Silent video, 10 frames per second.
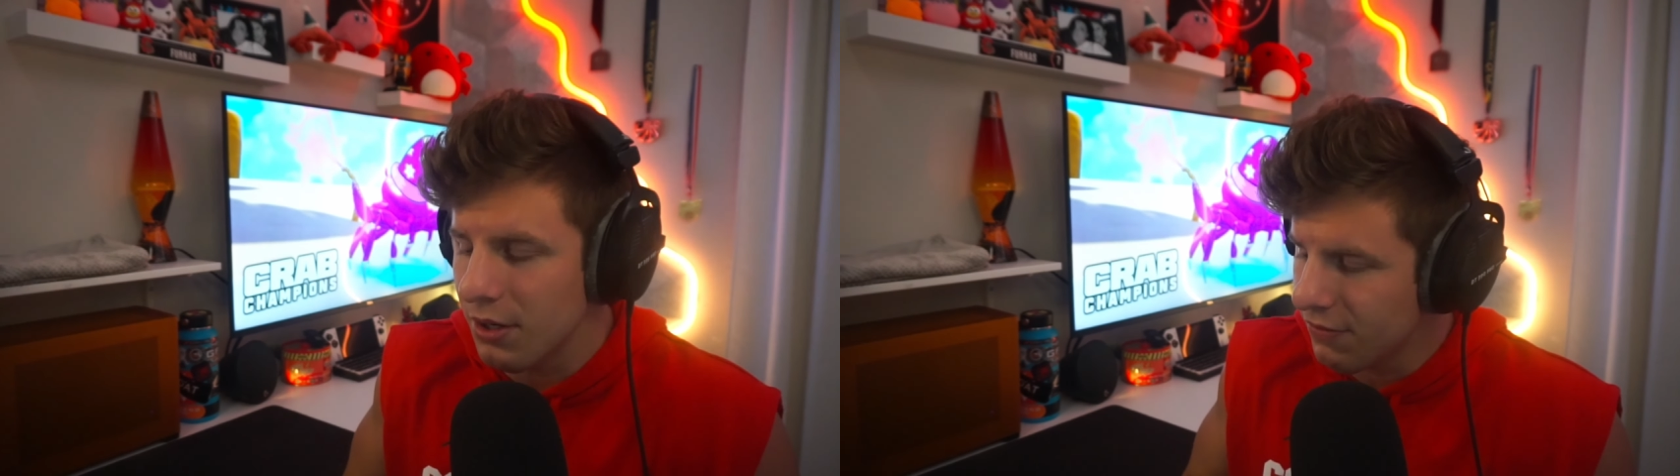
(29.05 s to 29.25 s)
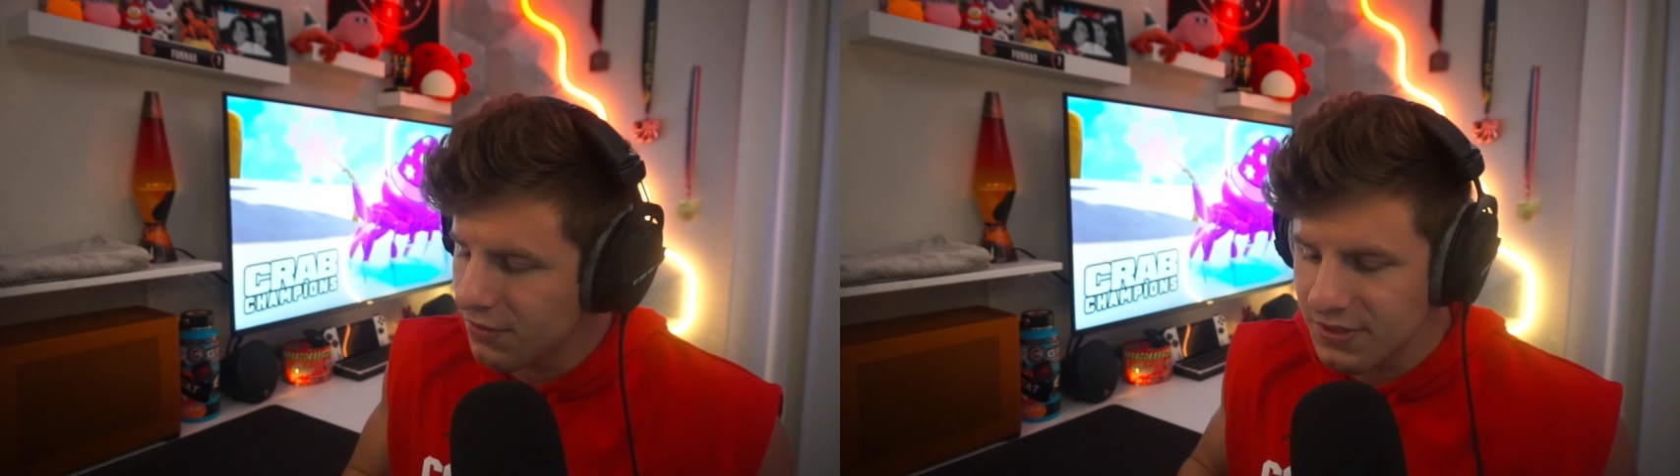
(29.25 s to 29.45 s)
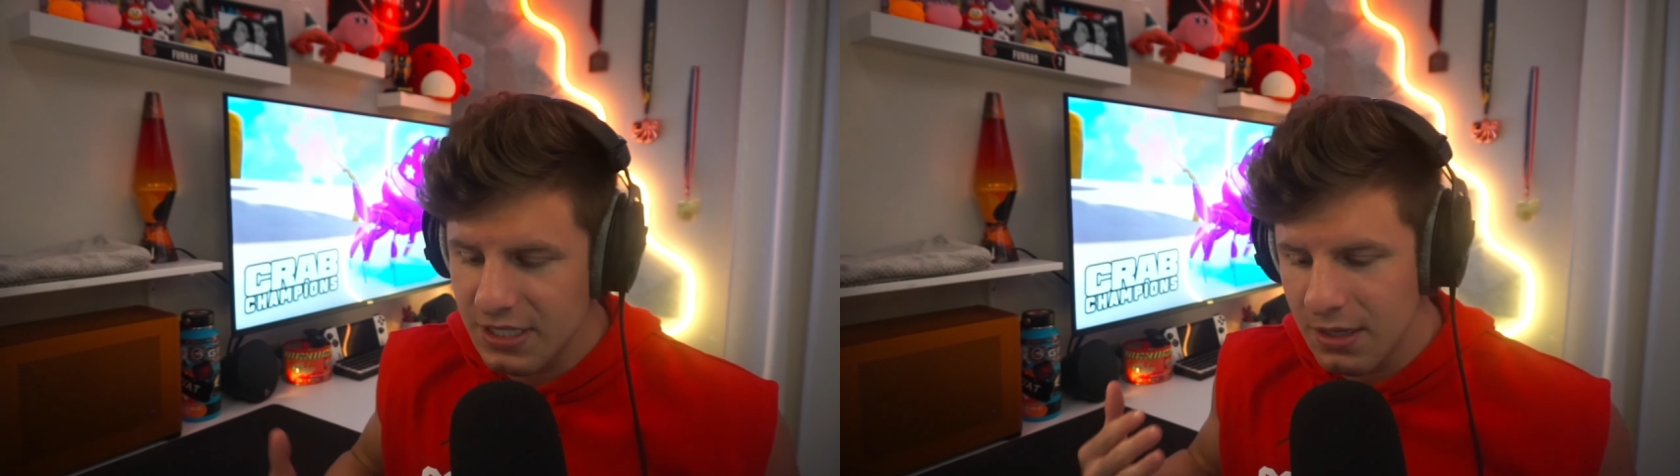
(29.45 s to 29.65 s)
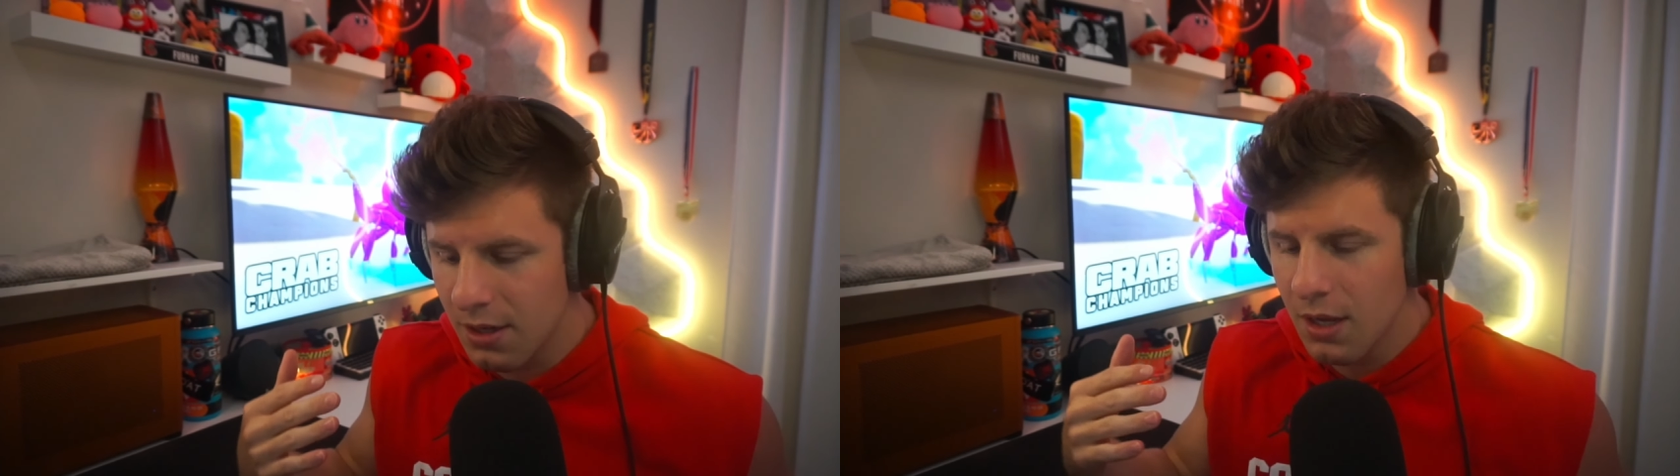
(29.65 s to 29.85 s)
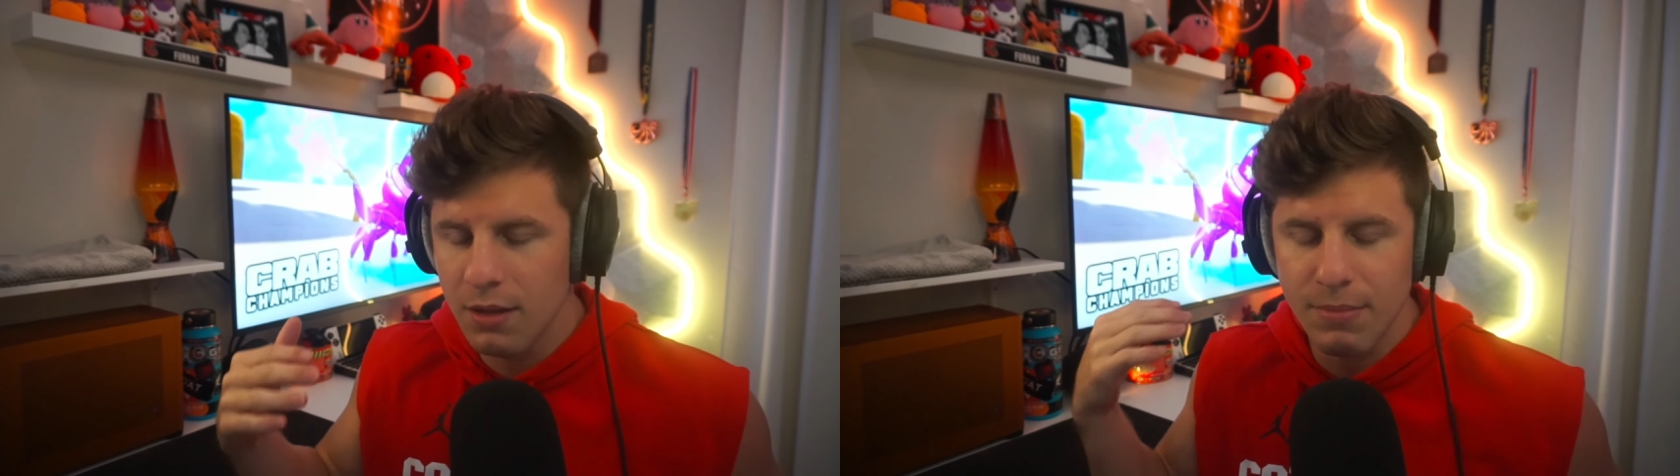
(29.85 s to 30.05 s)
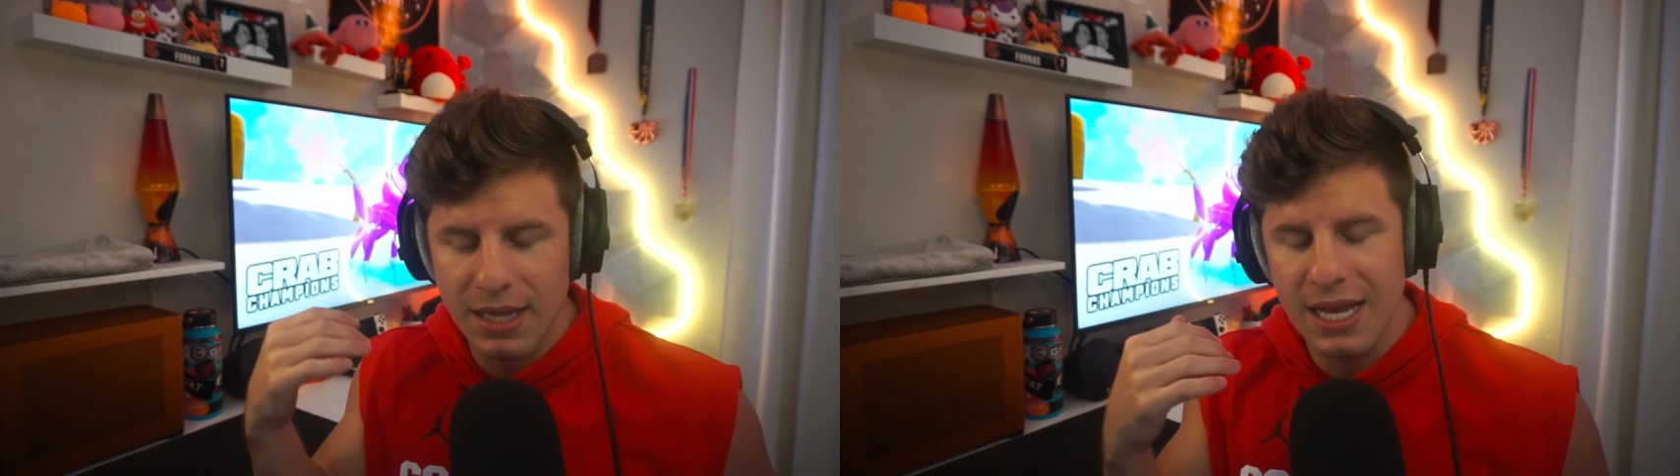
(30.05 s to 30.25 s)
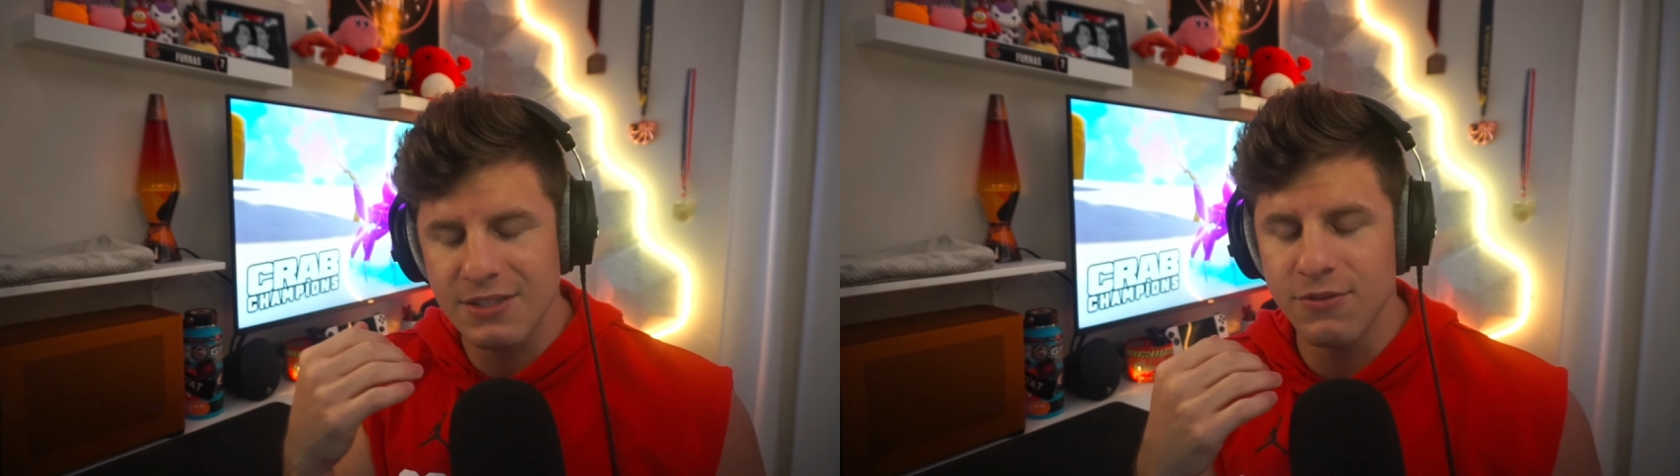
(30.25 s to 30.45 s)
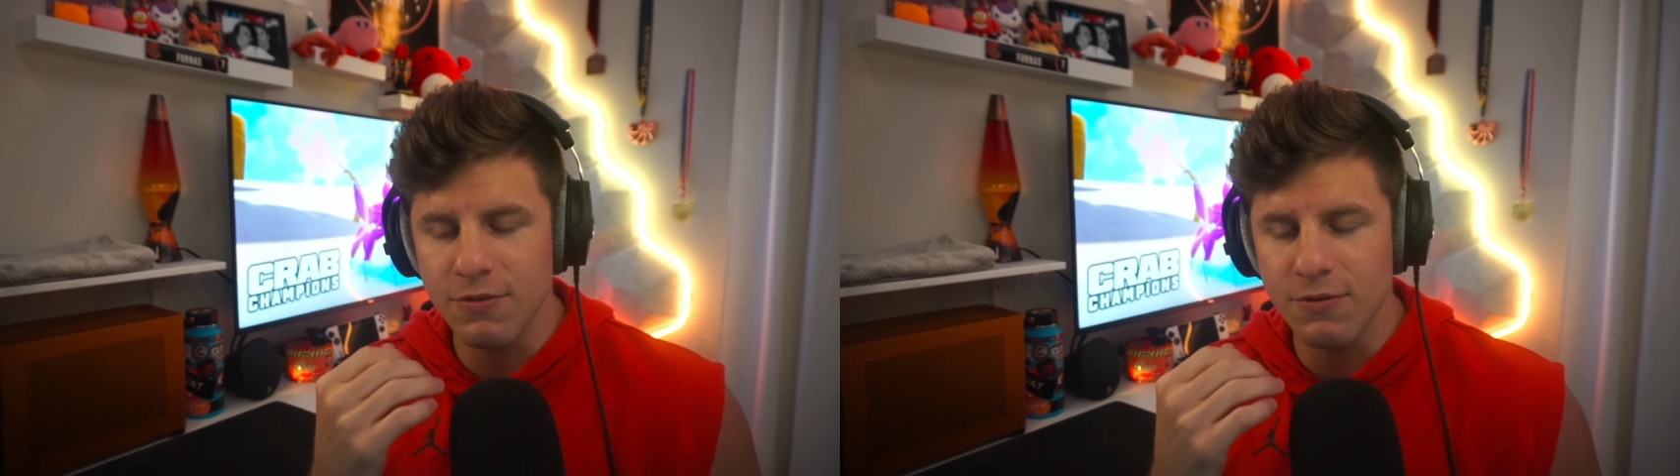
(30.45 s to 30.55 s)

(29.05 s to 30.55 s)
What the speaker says: If you've seen my last few